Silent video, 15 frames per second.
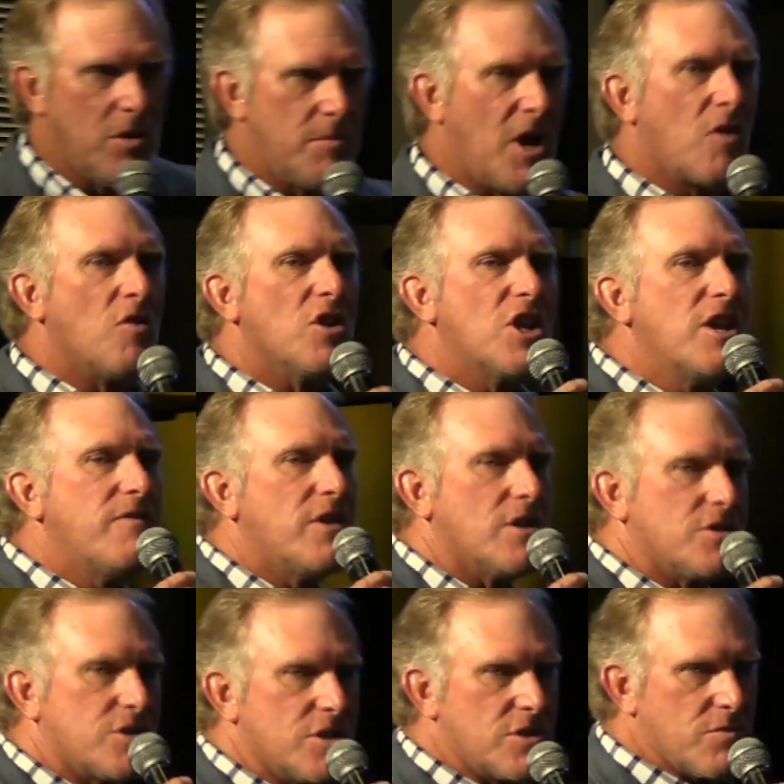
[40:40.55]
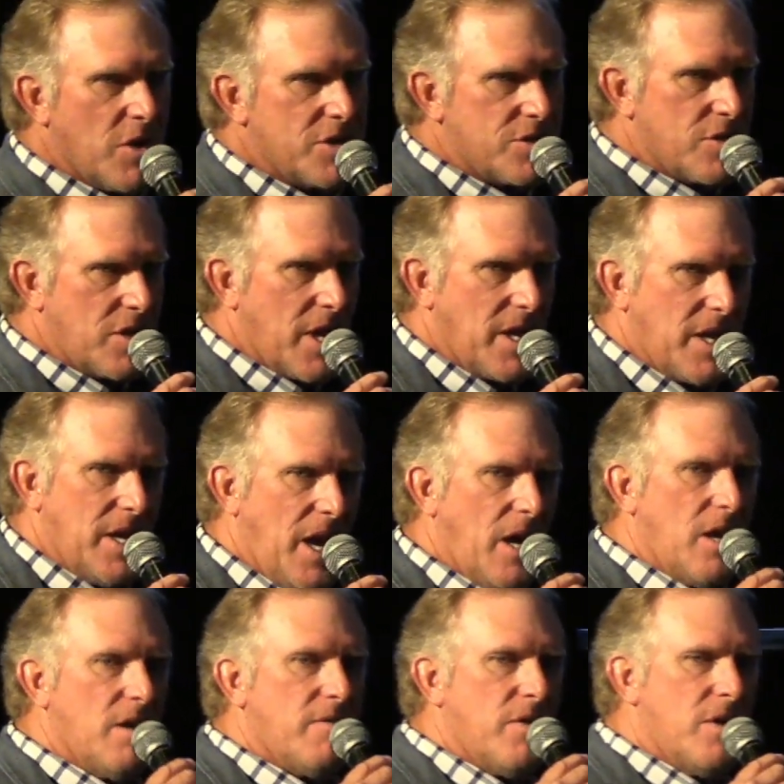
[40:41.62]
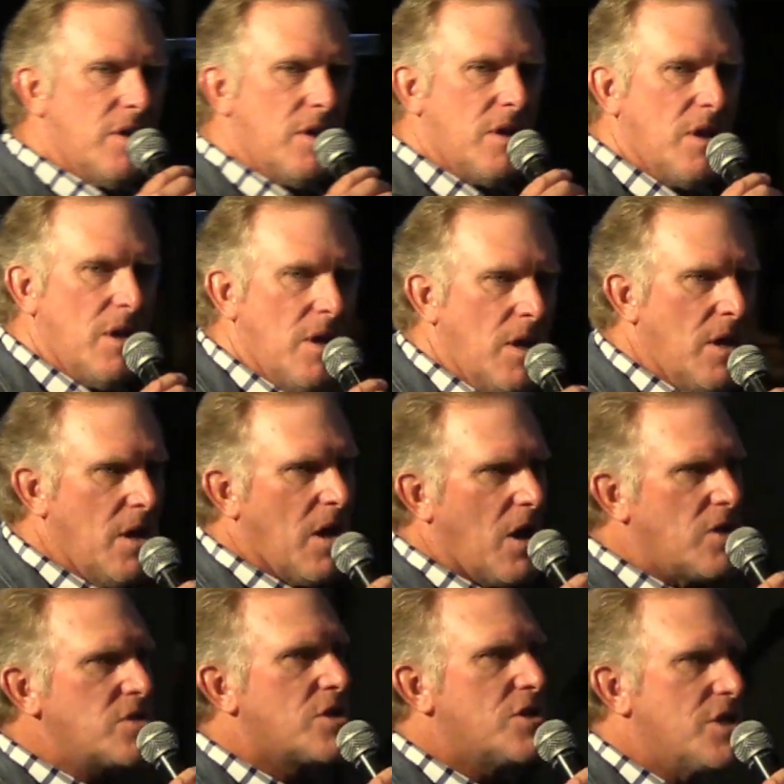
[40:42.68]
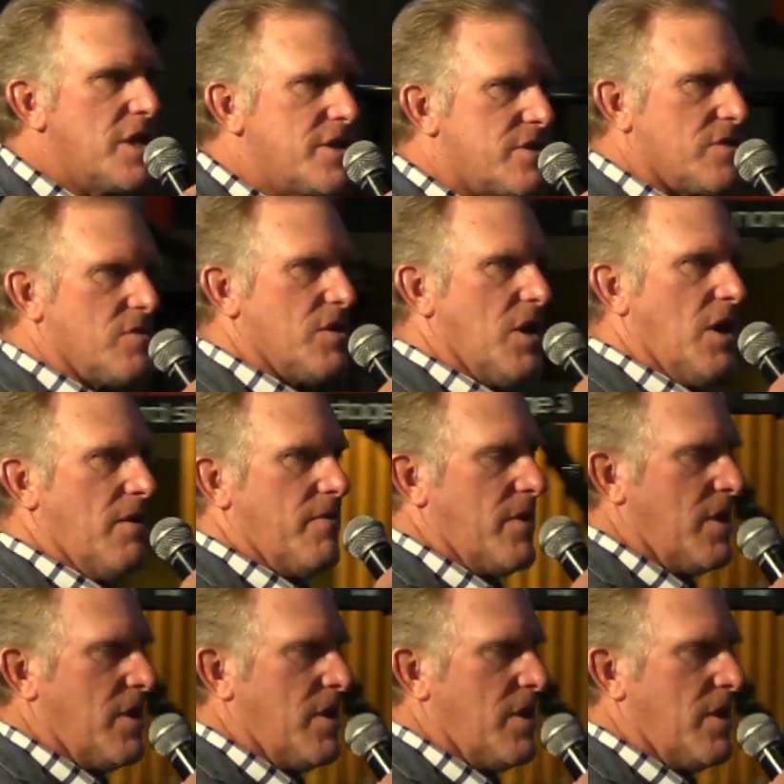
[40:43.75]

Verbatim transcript: I'm not going to leave you in a situation you can't get out of. Unconditional love.